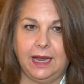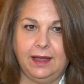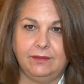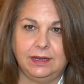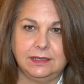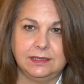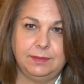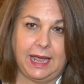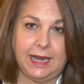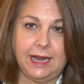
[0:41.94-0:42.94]
having some
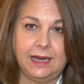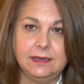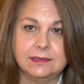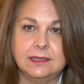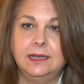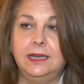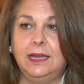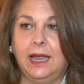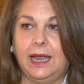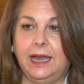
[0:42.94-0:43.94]
headaches,
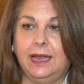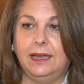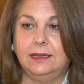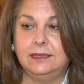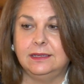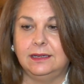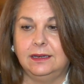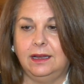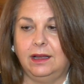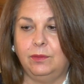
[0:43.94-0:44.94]
and
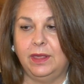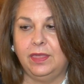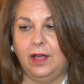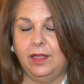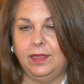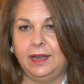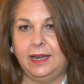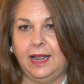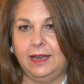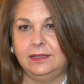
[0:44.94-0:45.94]
uh, we thought that
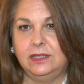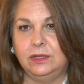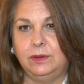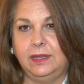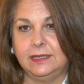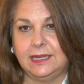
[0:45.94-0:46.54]
it had to do with his